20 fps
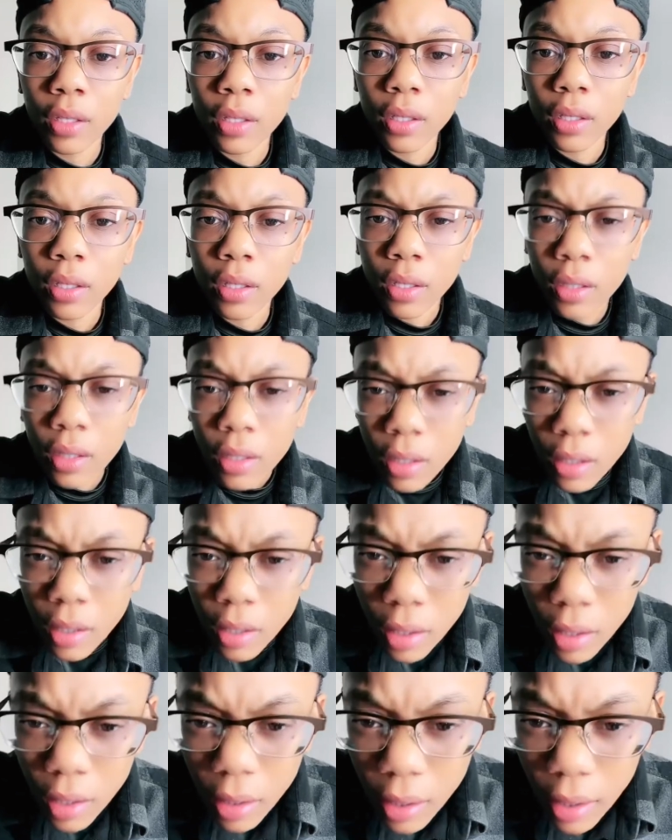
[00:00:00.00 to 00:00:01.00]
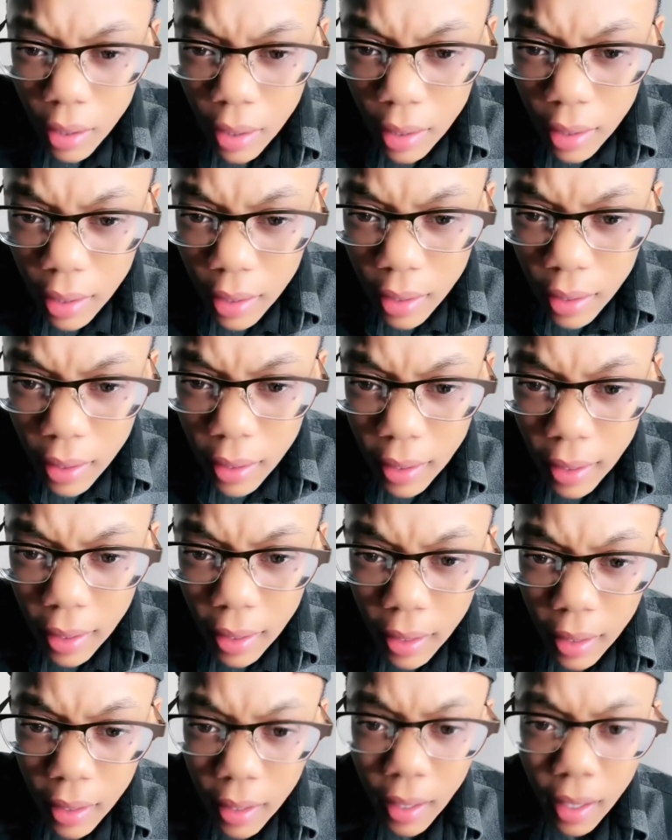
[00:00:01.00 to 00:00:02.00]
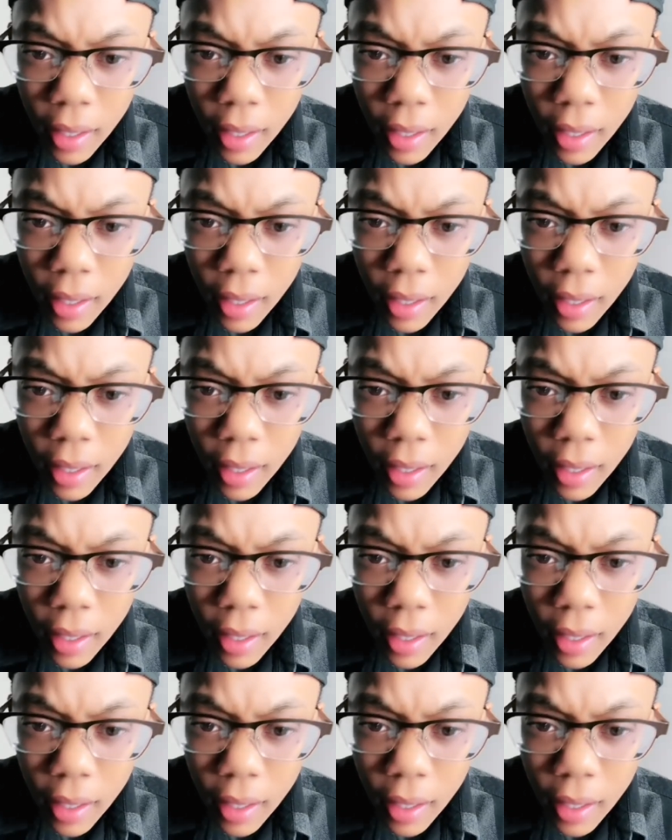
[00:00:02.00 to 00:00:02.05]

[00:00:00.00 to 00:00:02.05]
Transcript: (silence)